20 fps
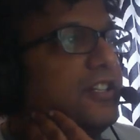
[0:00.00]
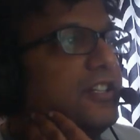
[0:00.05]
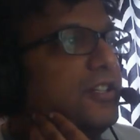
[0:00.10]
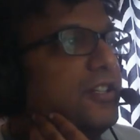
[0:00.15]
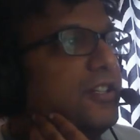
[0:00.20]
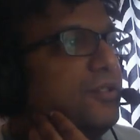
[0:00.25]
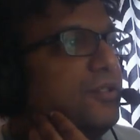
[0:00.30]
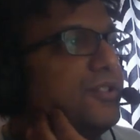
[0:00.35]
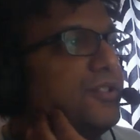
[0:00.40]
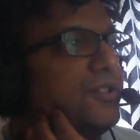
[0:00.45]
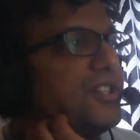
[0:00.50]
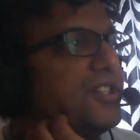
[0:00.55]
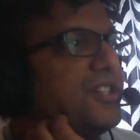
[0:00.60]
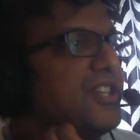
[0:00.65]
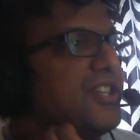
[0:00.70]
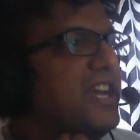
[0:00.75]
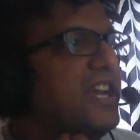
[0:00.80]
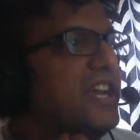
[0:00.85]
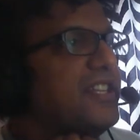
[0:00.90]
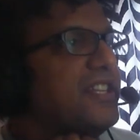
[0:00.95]
Who is to
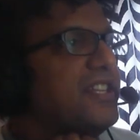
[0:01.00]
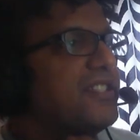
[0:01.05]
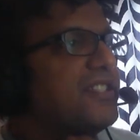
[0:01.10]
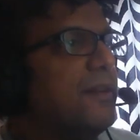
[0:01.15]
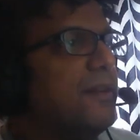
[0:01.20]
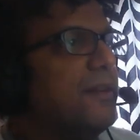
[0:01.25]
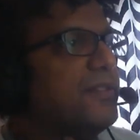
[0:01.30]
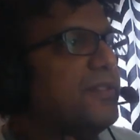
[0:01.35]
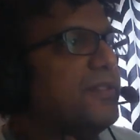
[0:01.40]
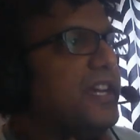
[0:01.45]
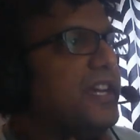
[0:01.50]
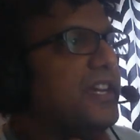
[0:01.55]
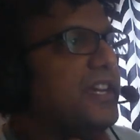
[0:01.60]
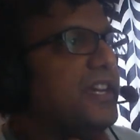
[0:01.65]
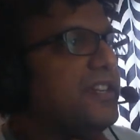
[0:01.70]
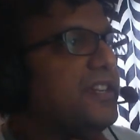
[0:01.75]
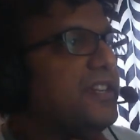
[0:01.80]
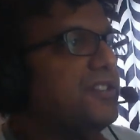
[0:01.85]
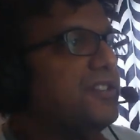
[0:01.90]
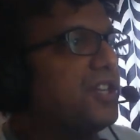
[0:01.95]
say that some
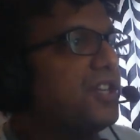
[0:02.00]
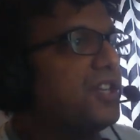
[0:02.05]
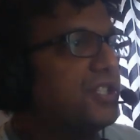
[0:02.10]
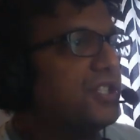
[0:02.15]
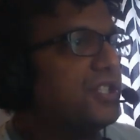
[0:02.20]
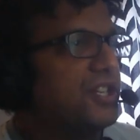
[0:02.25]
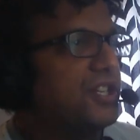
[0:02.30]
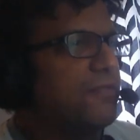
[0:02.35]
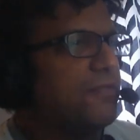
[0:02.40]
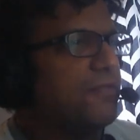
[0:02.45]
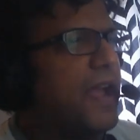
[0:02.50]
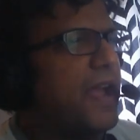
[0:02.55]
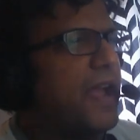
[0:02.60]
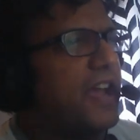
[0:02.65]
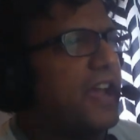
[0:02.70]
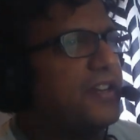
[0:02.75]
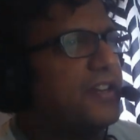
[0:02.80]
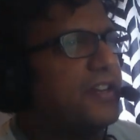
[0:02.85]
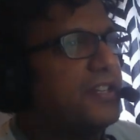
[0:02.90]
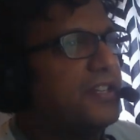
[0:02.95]
day just such a
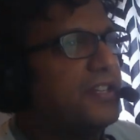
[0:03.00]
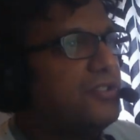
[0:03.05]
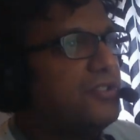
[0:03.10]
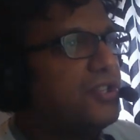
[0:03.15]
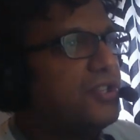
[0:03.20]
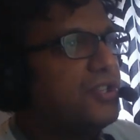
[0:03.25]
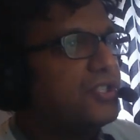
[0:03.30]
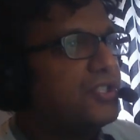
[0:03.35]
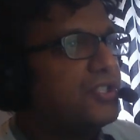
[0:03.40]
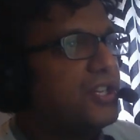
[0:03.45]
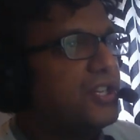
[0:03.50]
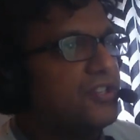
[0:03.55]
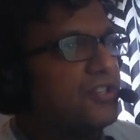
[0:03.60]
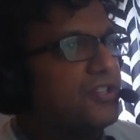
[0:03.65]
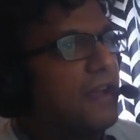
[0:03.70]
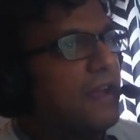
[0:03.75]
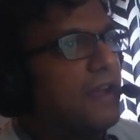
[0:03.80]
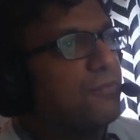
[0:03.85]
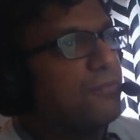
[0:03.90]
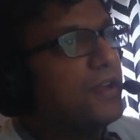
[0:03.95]
man, in just such an
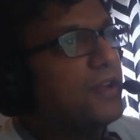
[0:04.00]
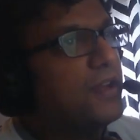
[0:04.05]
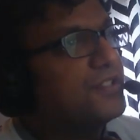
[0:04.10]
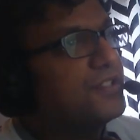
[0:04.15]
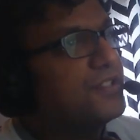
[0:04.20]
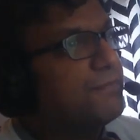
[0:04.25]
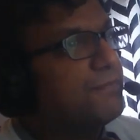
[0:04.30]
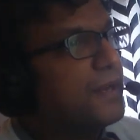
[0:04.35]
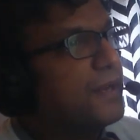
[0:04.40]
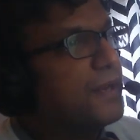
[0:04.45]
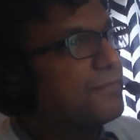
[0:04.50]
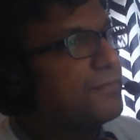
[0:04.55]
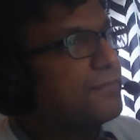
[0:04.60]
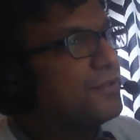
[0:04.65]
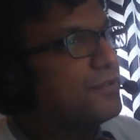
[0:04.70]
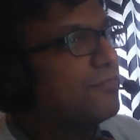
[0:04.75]
apparatus of paper and